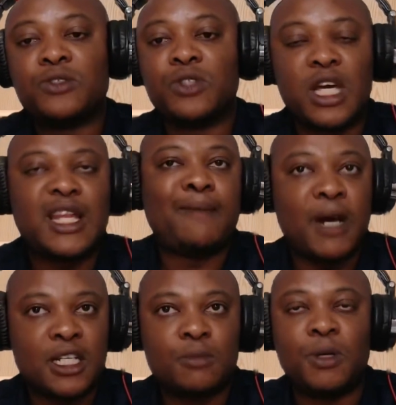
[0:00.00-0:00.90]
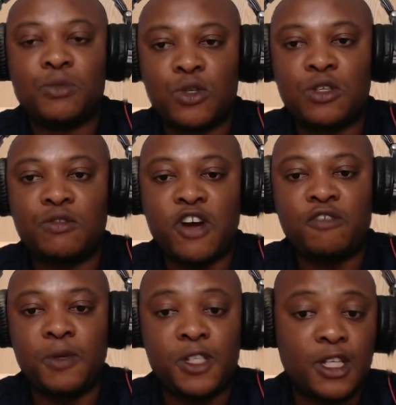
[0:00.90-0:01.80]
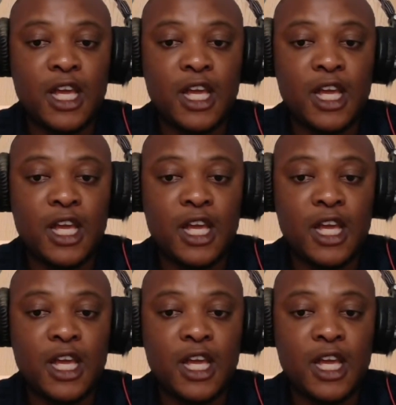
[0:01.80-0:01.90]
you get that maximum 25%.